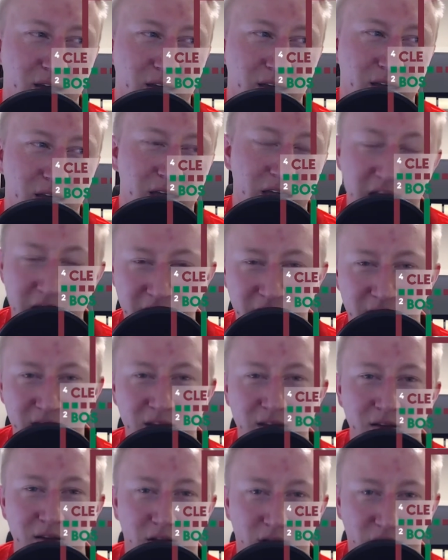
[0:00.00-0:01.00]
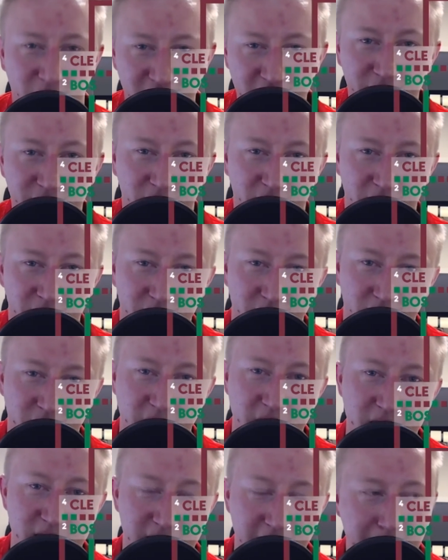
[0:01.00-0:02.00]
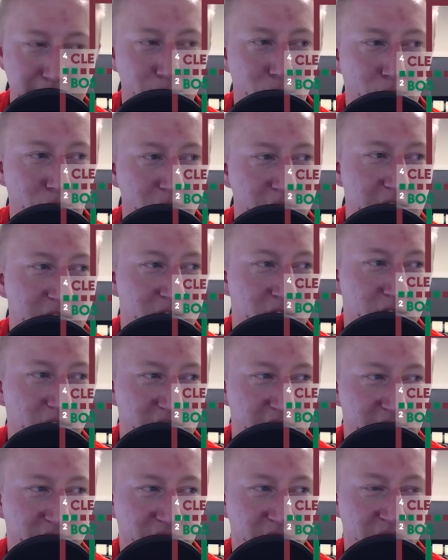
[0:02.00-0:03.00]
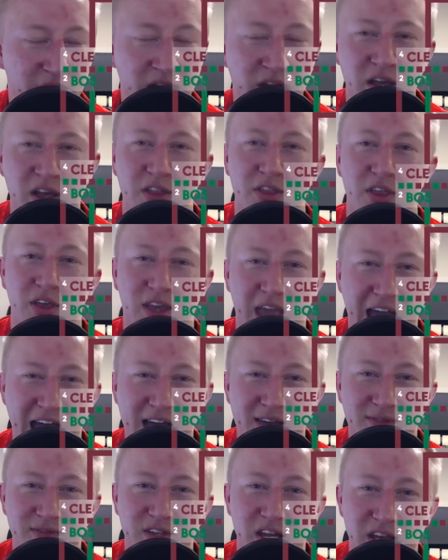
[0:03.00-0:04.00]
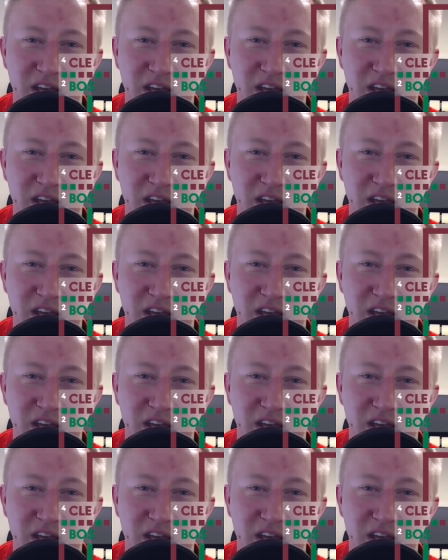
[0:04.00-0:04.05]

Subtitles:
in Cleveland, okay? Game 3 in Cleveland. The Cavs need to